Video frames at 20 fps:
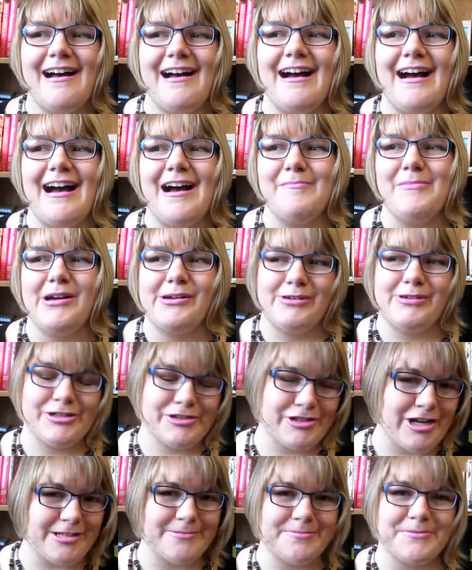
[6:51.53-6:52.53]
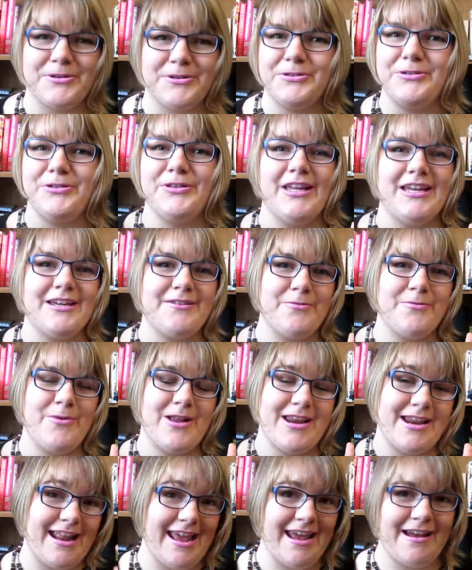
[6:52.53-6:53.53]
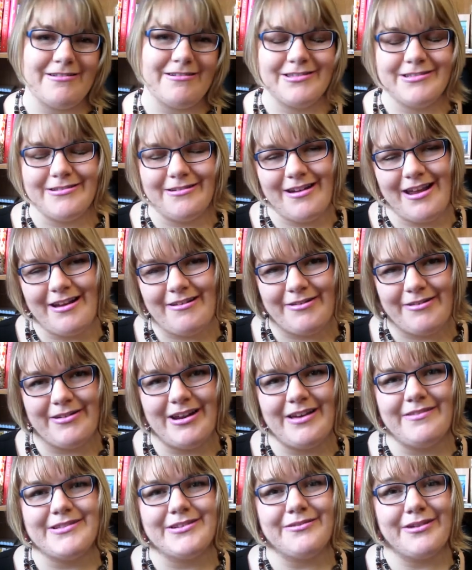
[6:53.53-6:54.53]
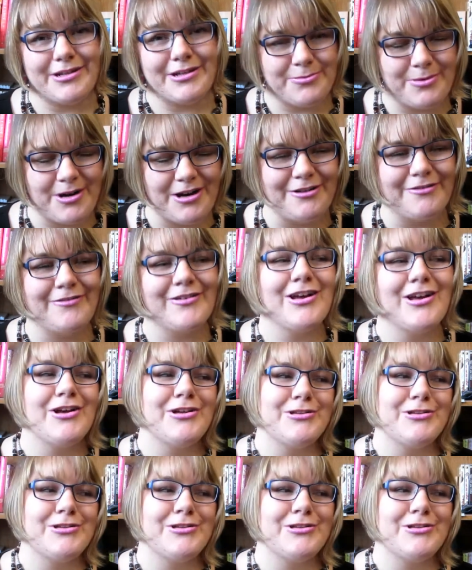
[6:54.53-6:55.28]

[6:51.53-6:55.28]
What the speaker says: I watched Gossip Girl like when it aired. It started airing when I was in grade 12.